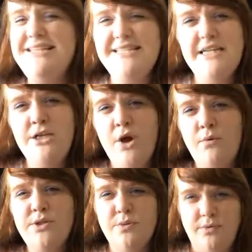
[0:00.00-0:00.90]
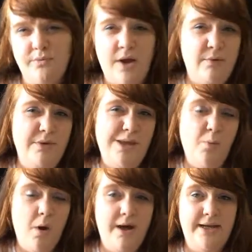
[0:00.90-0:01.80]
Didn't know which one I really
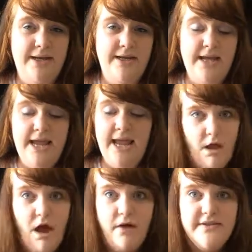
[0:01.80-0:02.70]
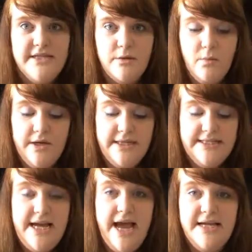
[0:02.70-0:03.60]
wanted. All of a sudden one of the
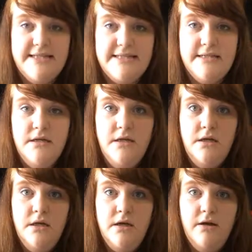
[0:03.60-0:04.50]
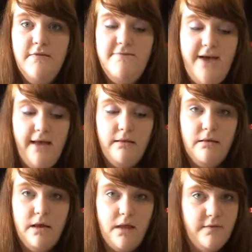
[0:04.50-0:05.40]
decks fell
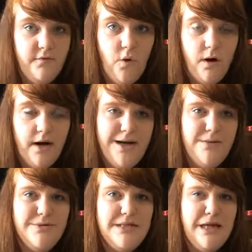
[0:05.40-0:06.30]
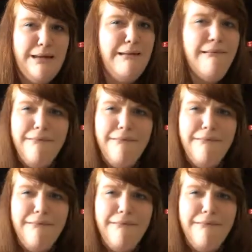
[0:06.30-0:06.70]
on the floor, and I was like,